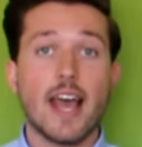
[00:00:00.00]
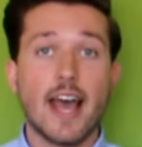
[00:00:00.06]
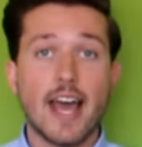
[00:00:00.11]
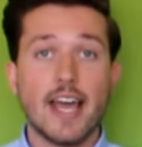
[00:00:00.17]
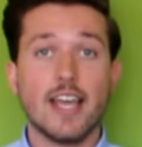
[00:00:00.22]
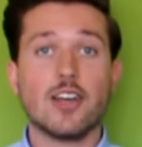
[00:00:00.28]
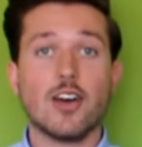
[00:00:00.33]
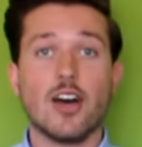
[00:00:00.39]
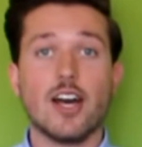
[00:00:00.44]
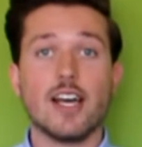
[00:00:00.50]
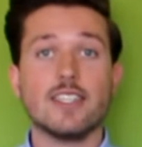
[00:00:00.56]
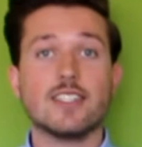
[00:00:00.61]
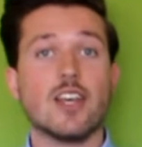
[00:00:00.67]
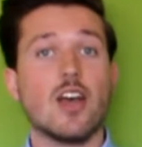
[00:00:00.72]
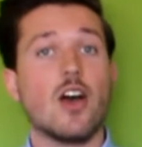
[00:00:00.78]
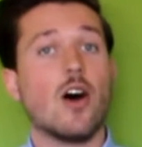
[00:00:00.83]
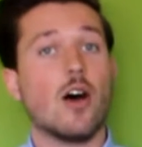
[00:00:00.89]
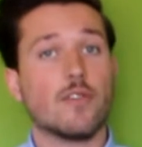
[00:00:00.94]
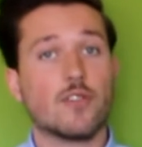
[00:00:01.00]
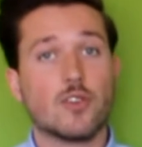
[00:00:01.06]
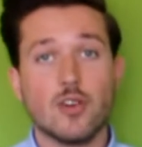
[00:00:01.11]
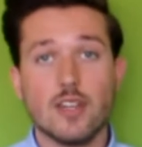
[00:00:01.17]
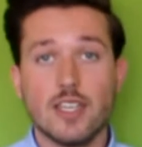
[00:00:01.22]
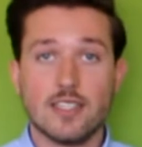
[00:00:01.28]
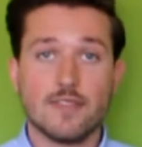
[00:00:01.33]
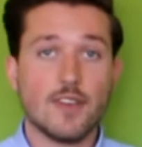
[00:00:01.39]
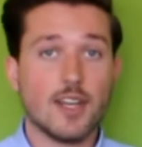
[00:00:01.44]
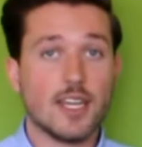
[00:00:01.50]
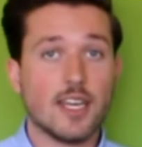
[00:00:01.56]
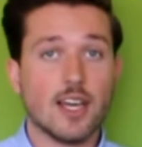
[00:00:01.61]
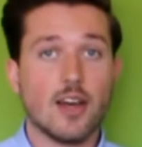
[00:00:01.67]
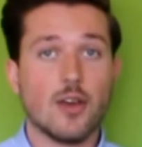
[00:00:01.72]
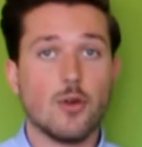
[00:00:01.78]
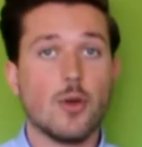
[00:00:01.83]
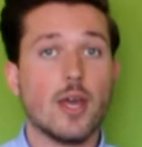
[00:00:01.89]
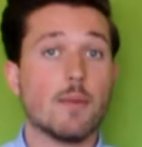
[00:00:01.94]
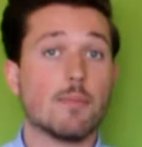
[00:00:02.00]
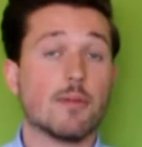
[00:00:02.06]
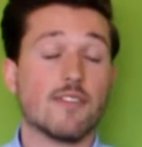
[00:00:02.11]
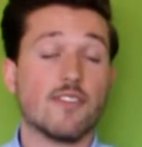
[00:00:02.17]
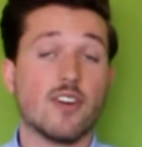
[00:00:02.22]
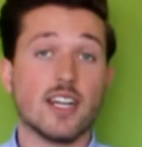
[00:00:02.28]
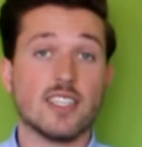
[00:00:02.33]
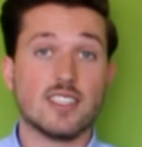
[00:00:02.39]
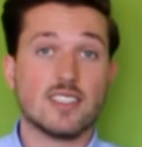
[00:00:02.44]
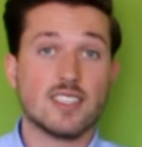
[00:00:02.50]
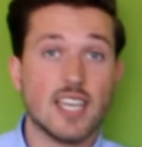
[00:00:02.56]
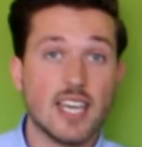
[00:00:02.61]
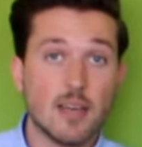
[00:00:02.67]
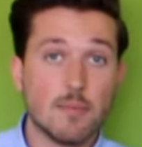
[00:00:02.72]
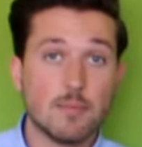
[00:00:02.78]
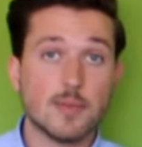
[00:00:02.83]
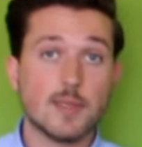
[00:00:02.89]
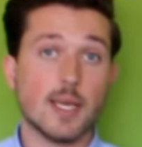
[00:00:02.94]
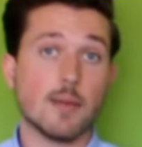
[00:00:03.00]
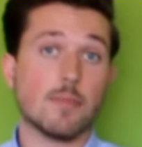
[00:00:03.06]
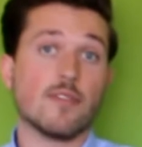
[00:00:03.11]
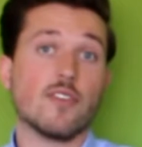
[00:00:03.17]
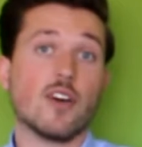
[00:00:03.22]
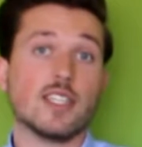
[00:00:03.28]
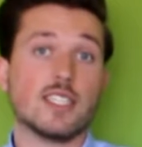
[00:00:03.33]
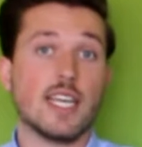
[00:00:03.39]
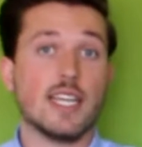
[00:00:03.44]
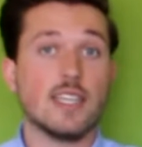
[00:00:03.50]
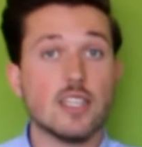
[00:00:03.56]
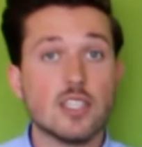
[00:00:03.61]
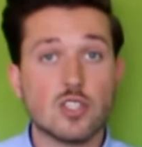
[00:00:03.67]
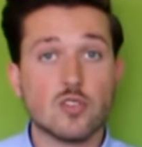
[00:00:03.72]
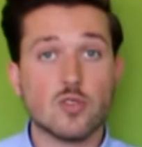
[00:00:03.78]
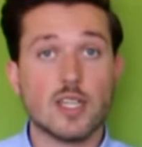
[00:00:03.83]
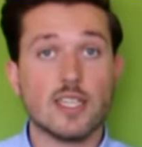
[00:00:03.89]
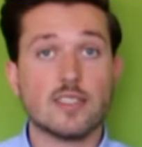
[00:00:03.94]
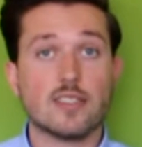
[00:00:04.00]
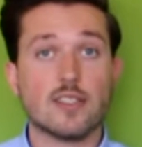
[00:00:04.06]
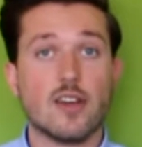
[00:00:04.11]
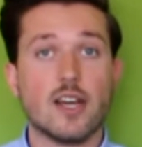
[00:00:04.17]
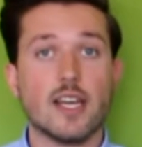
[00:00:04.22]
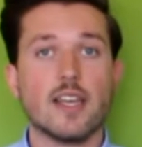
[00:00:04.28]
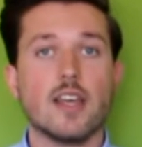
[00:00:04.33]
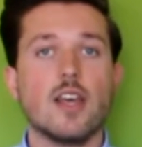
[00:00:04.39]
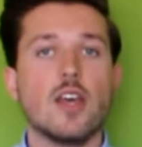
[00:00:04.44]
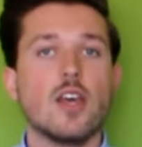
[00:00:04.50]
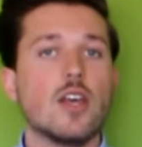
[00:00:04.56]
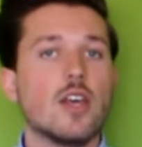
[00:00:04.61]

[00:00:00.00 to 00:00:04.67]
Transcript: hey guys, I've got this video, it provides tips, it provides industry insight.